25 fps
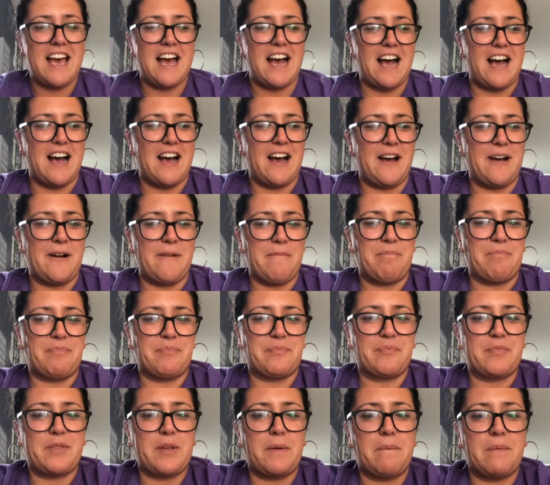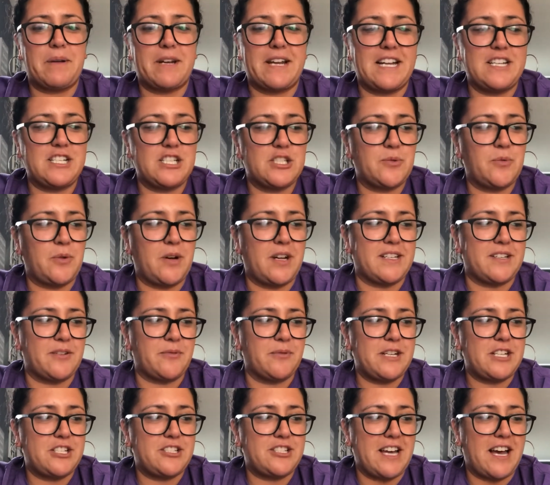Um, but I just wanted to
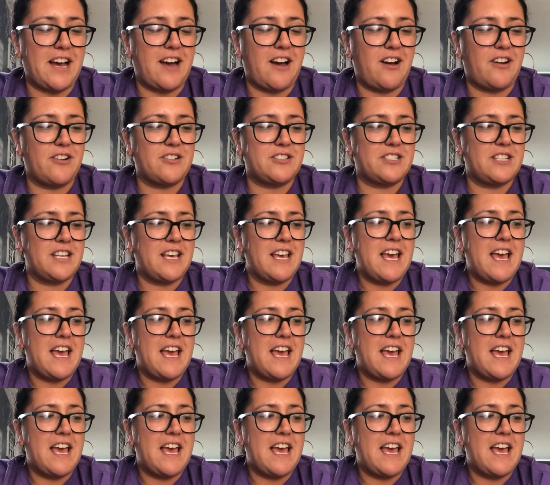reach out.